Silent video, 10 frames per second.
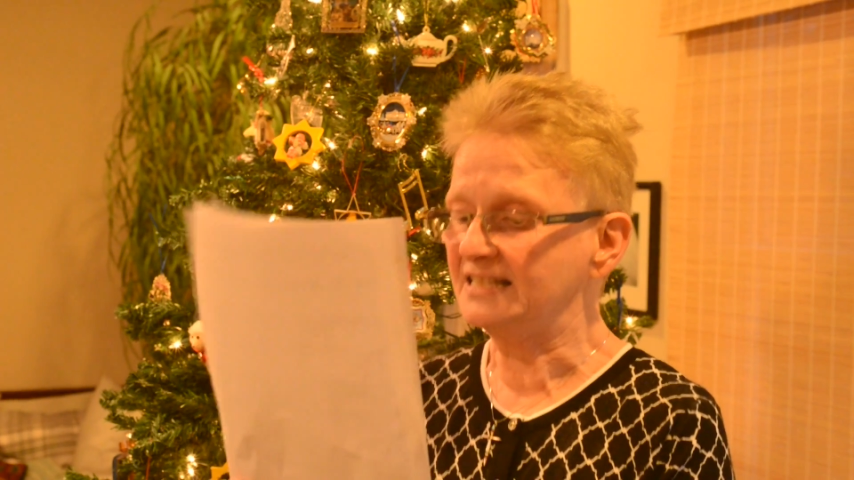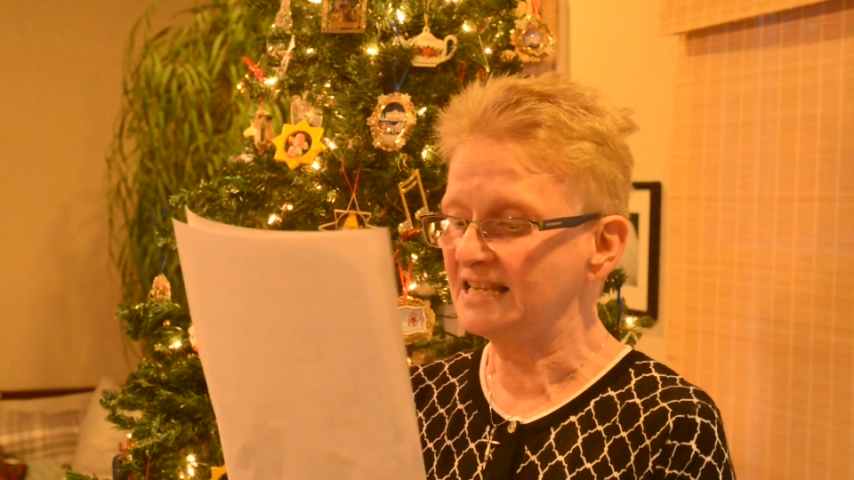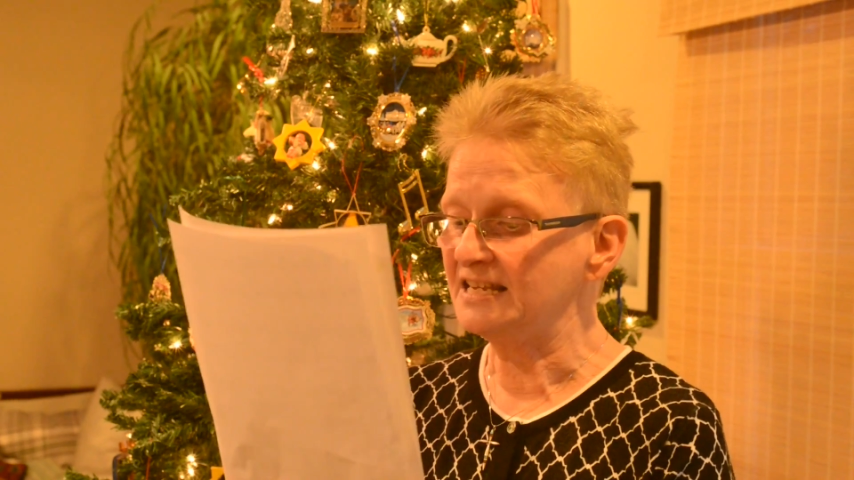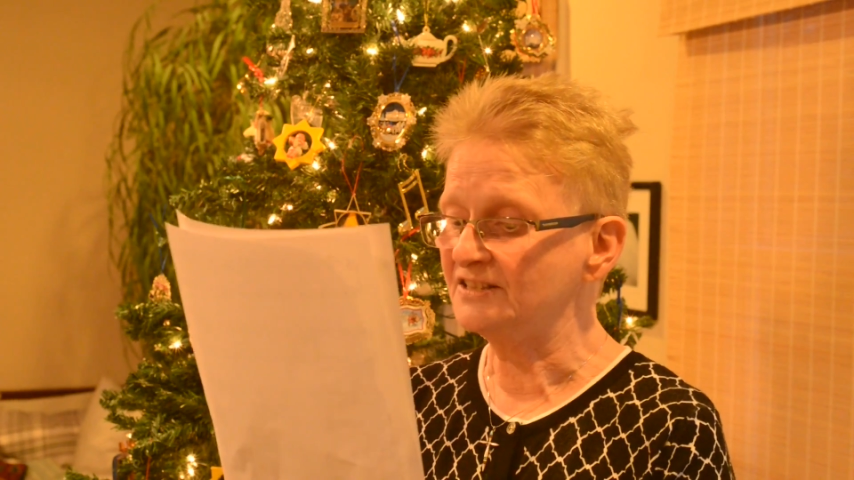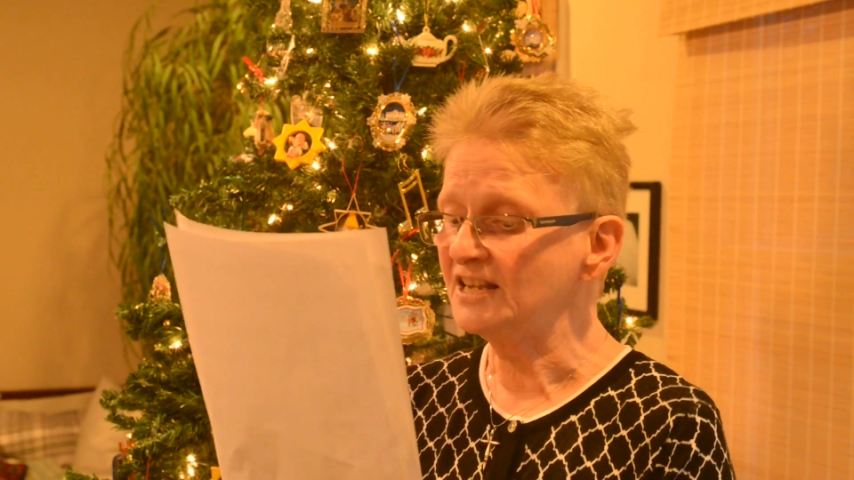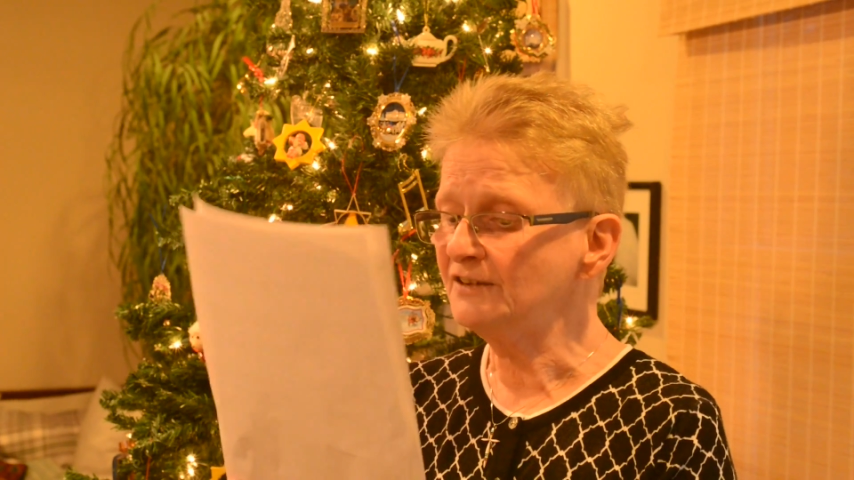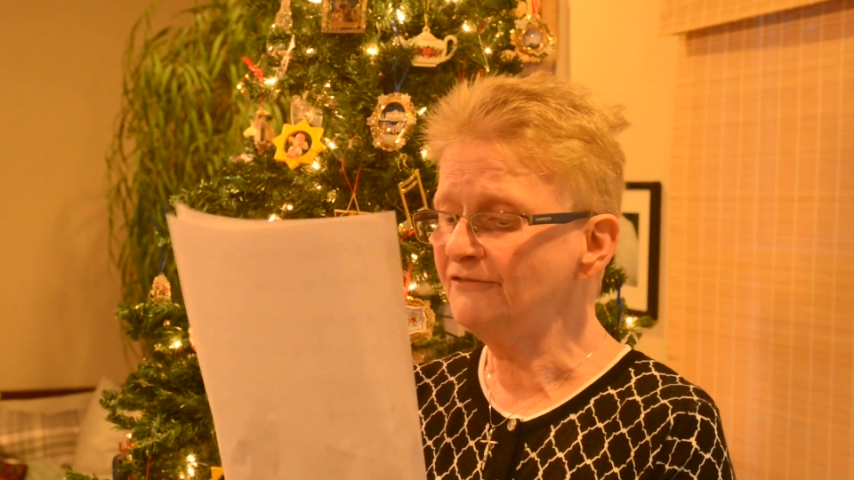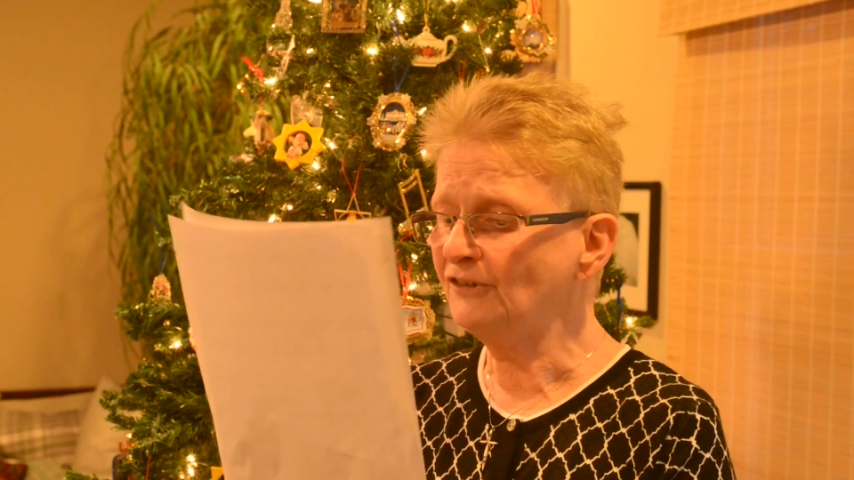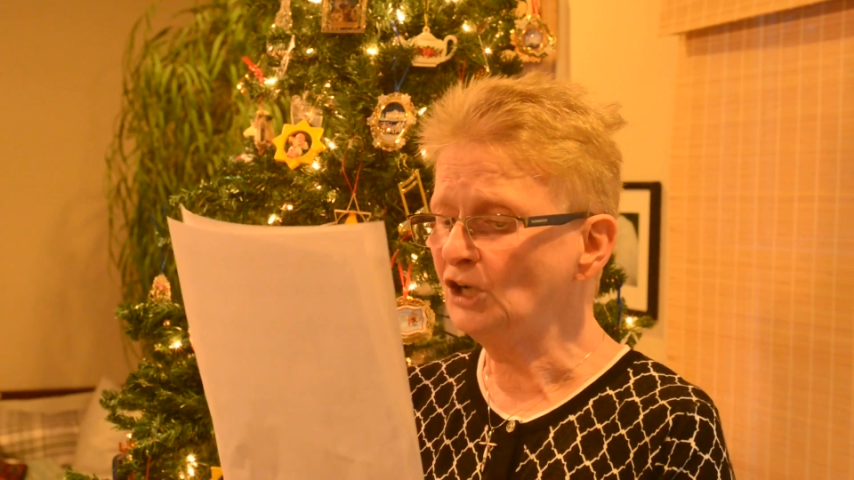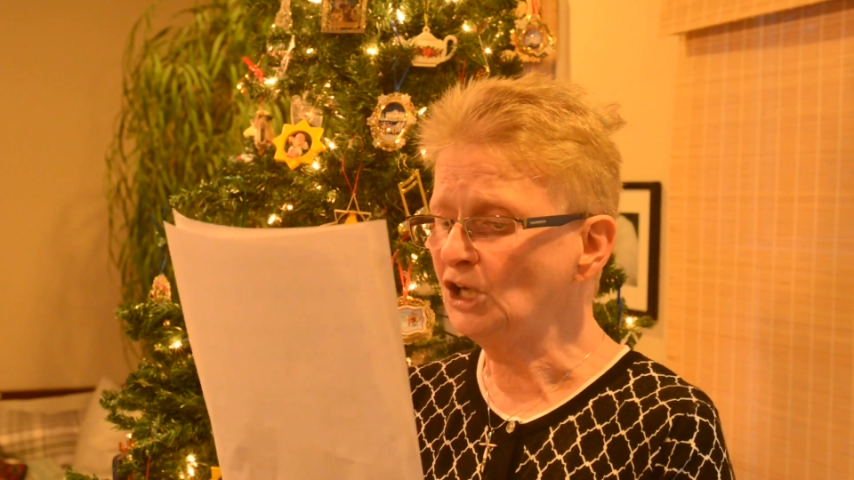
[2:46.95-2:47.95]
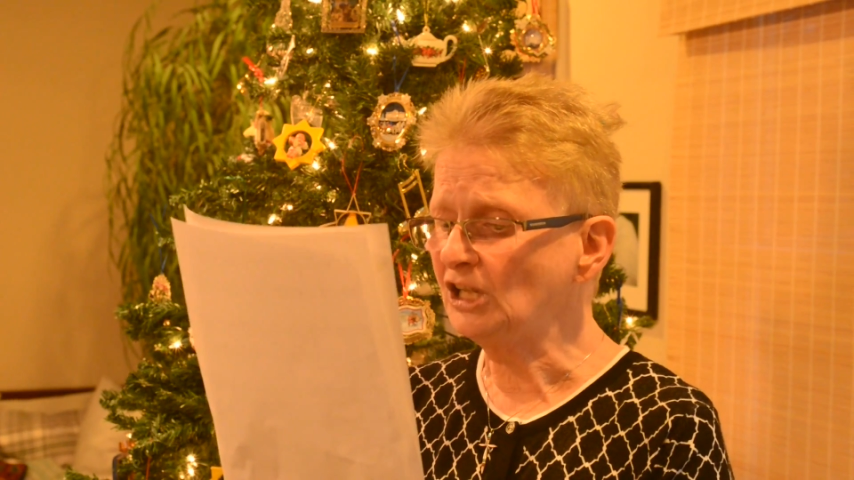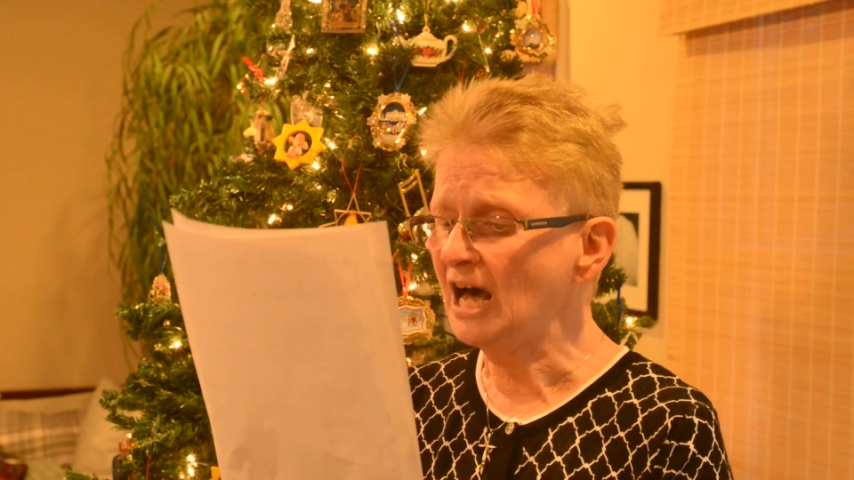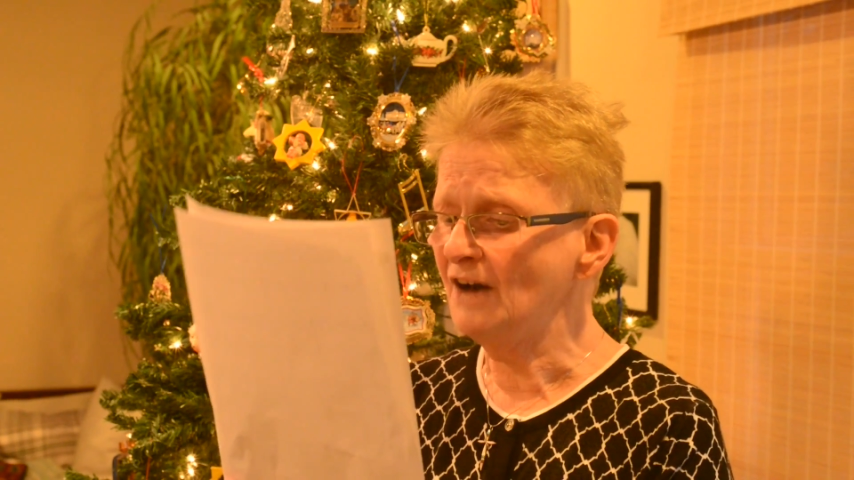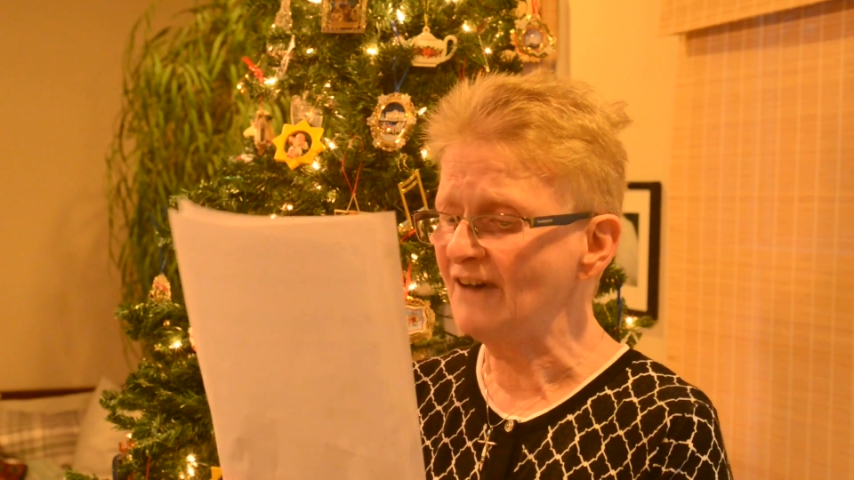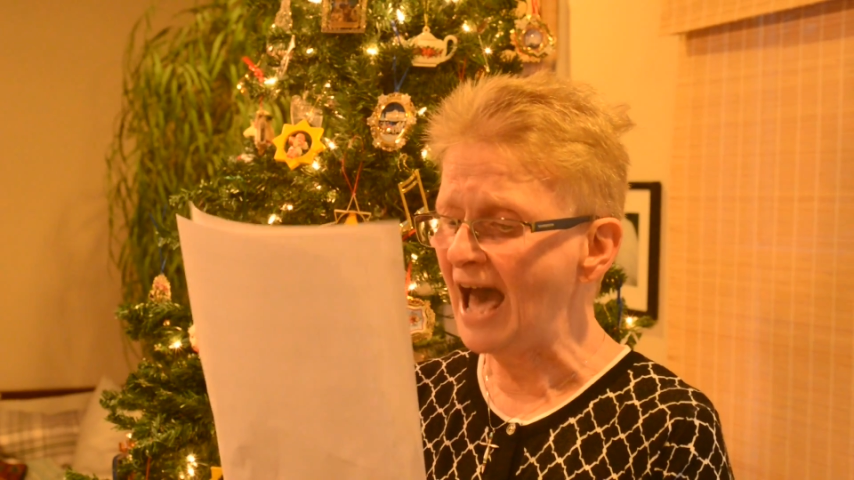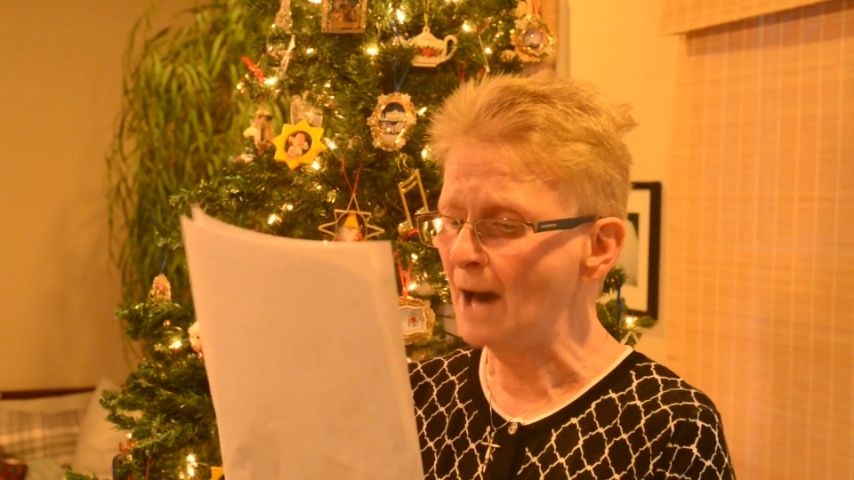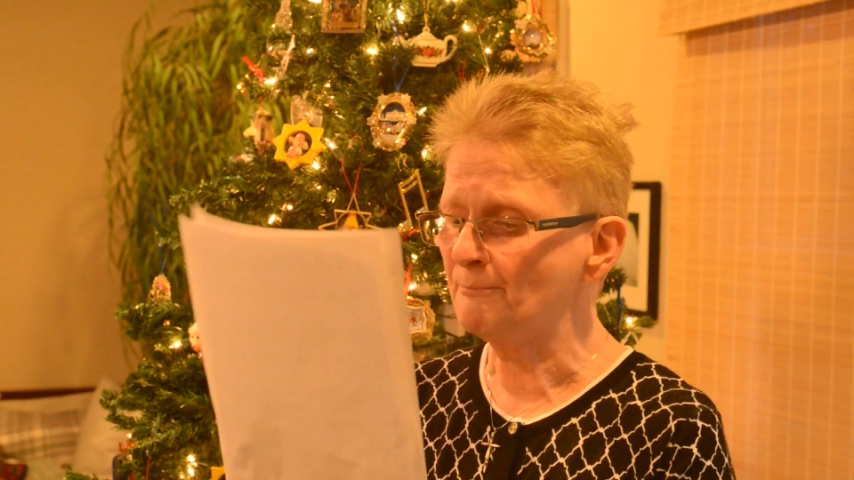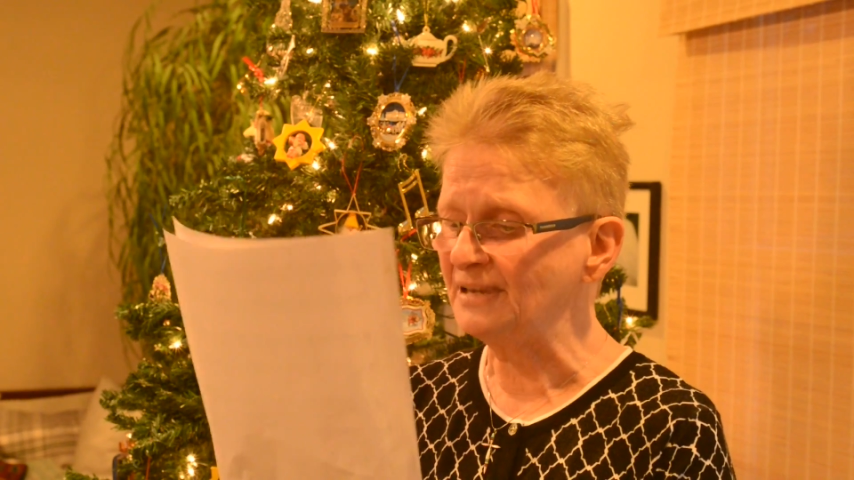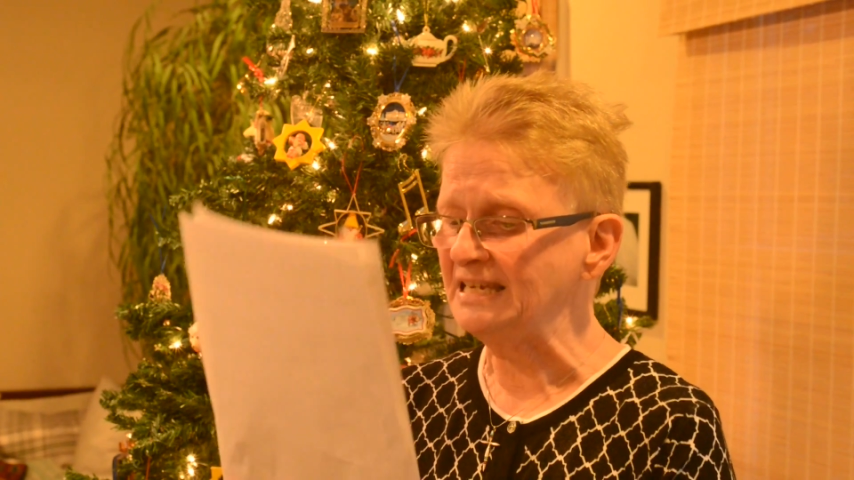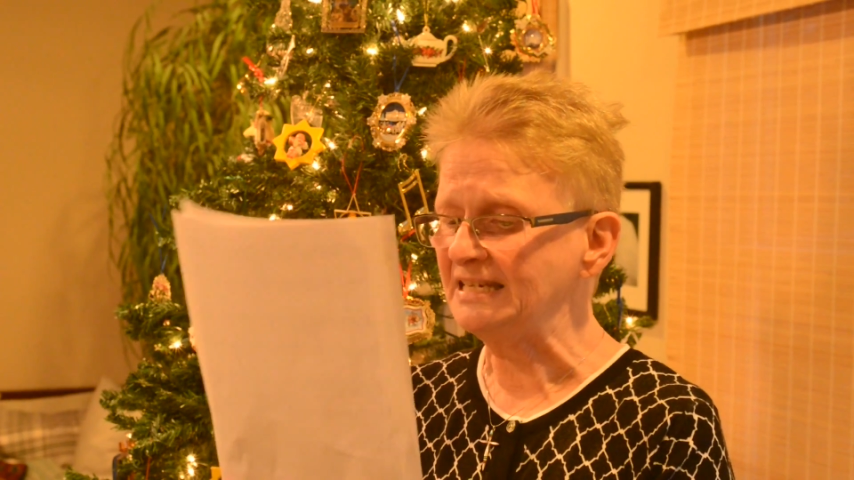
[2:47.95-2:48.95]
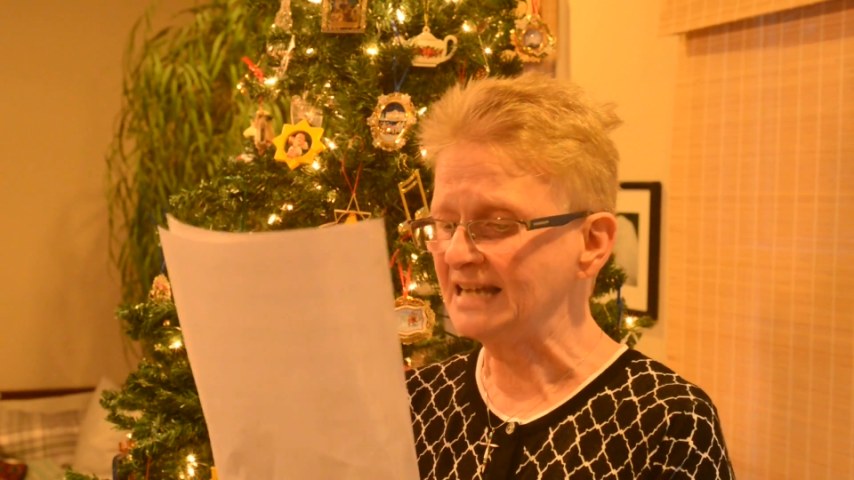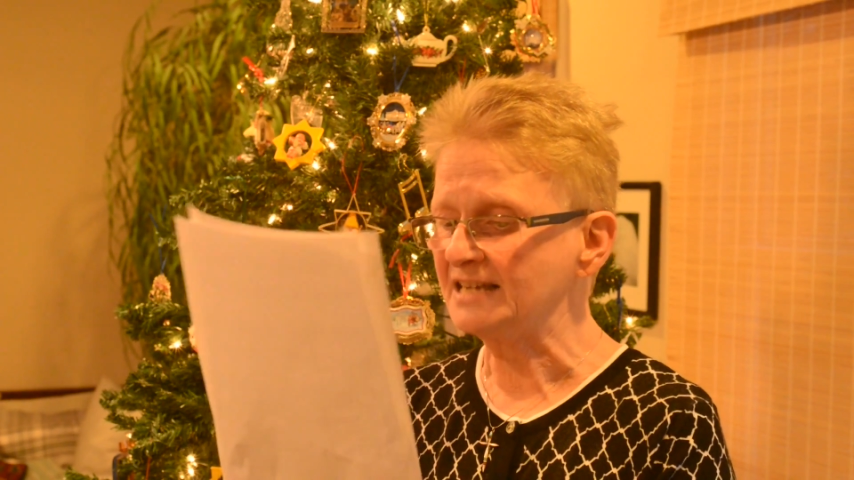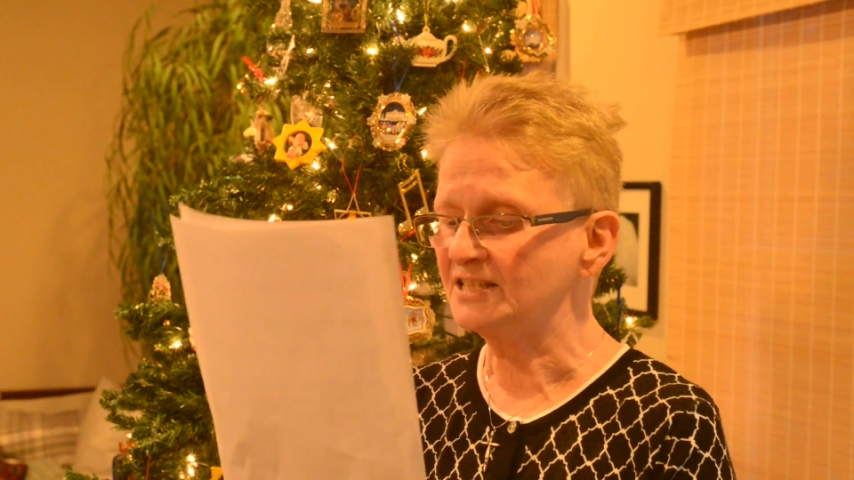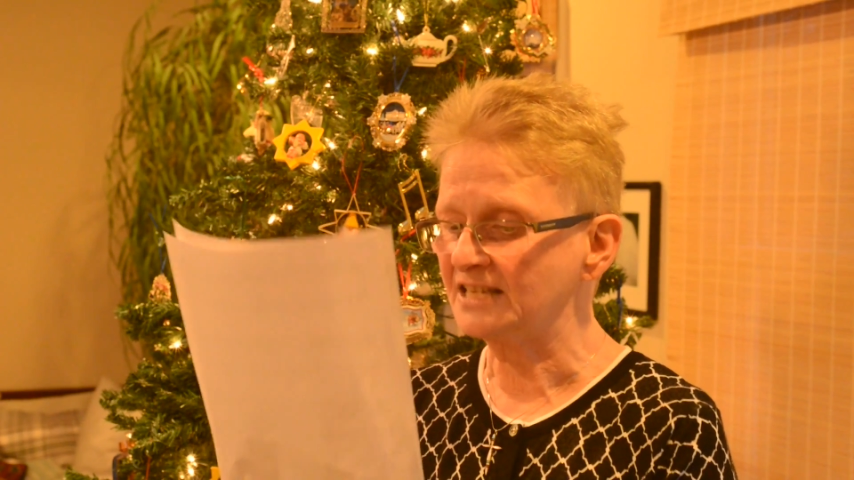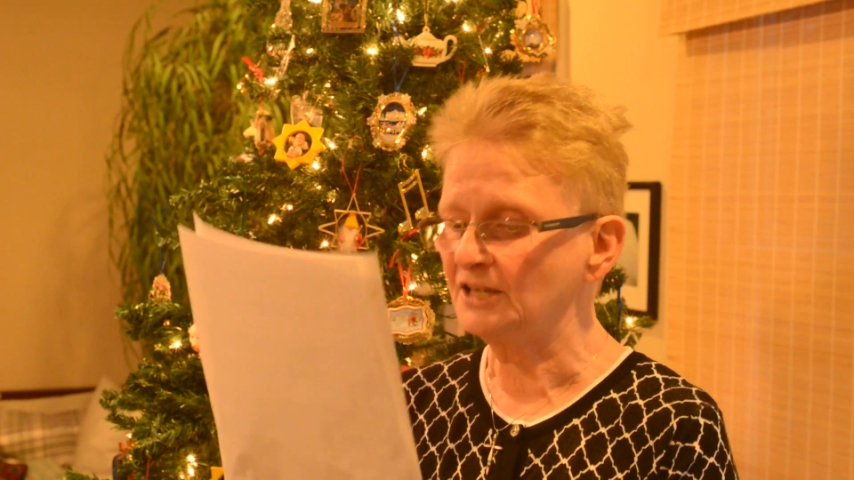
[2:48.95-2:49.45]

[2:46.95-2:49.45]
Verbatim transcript: season full of happiness,